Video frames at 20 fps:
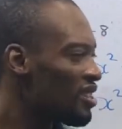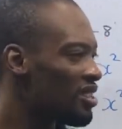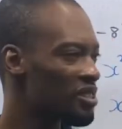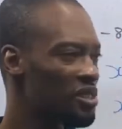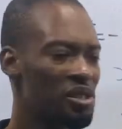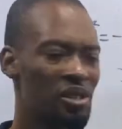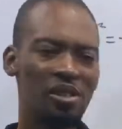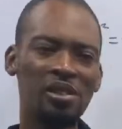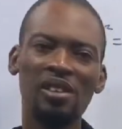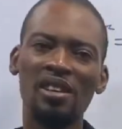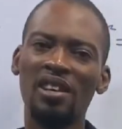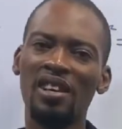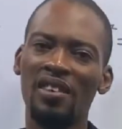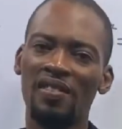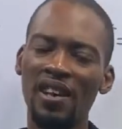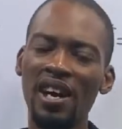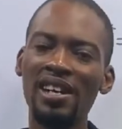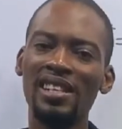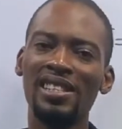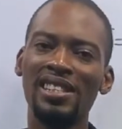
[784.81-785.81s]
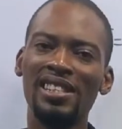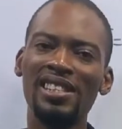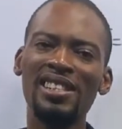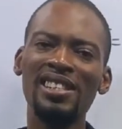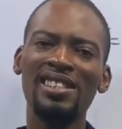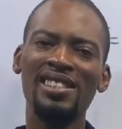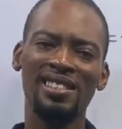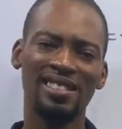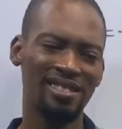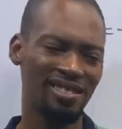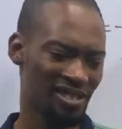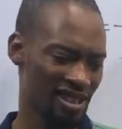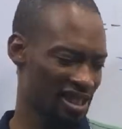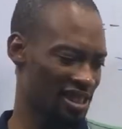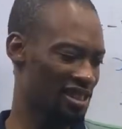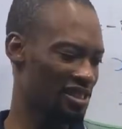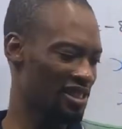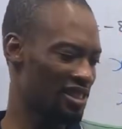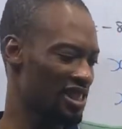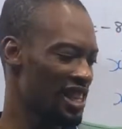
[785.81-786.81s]
So that is it.
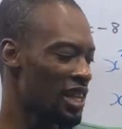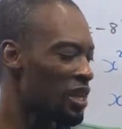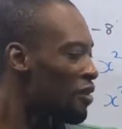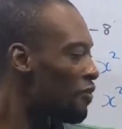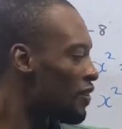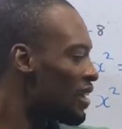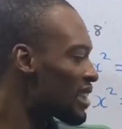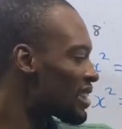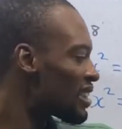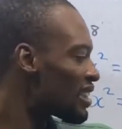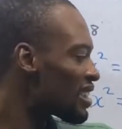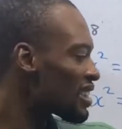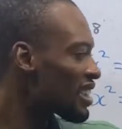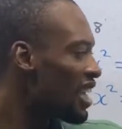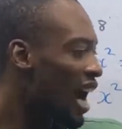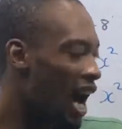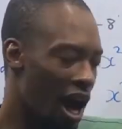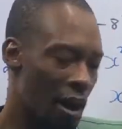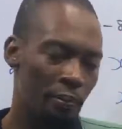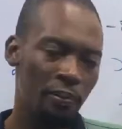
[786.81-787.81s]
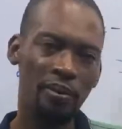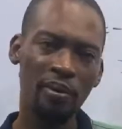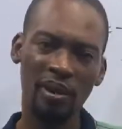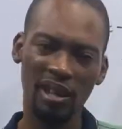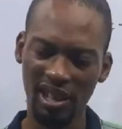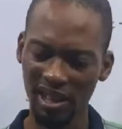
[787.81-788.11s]
Check your Flashlearners app